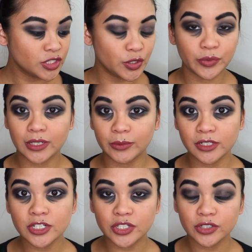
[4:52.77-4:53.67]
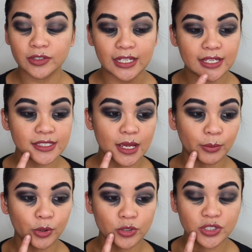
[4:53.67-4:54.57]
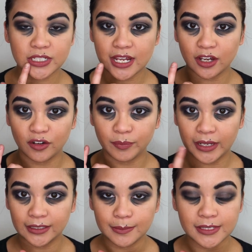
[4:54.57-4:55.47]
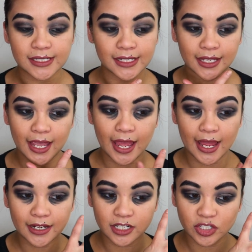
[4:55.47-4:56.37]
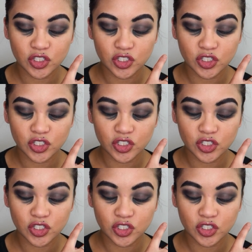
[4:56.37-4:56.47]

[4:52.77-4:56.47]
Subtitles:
So what I'm gonna do is I'm going to take off my lipstick and